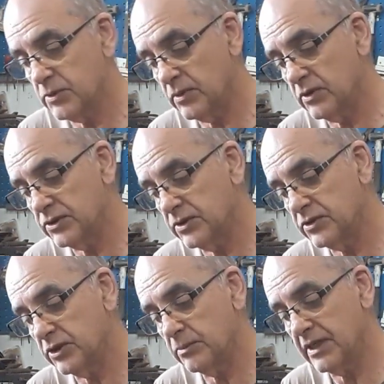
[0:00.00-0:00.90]
but we'll also
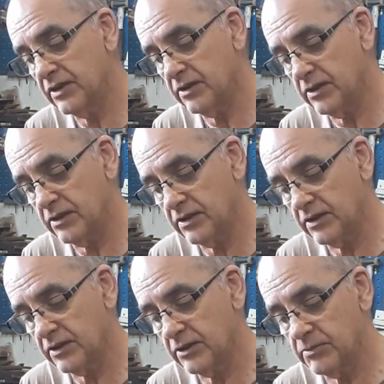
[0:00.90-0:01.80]
talk about the
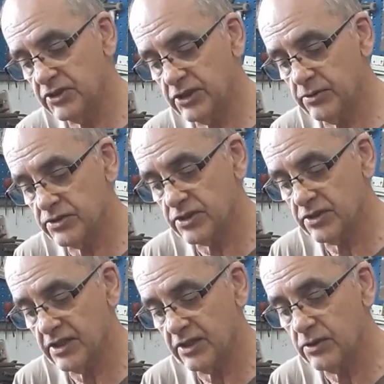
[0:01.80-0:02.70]
materials
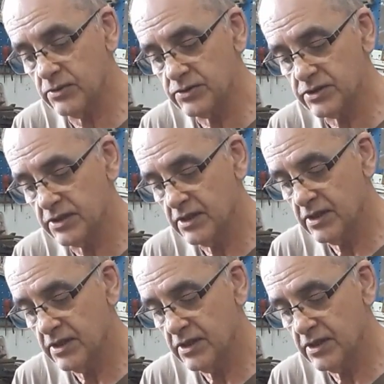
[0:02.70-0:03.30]
that they used,